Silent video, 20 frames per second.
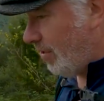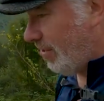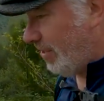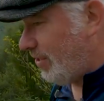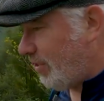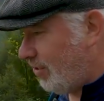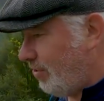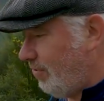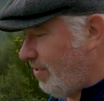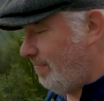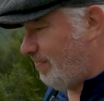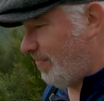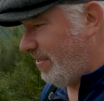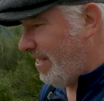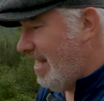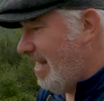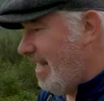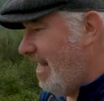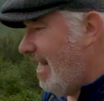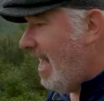all this trip,
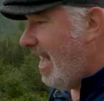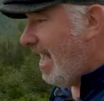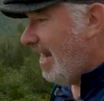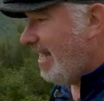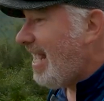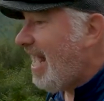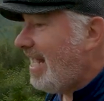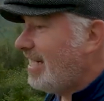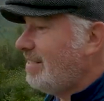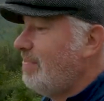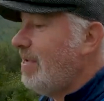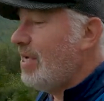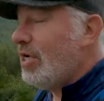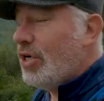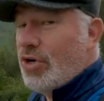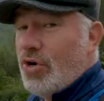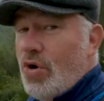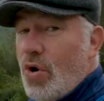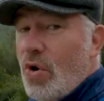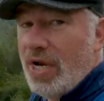and it has
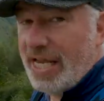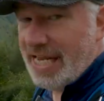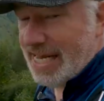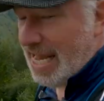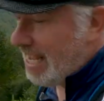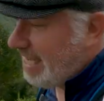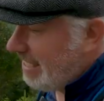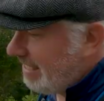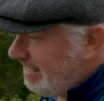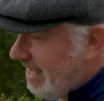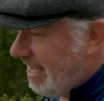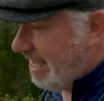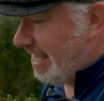been grueling. Like I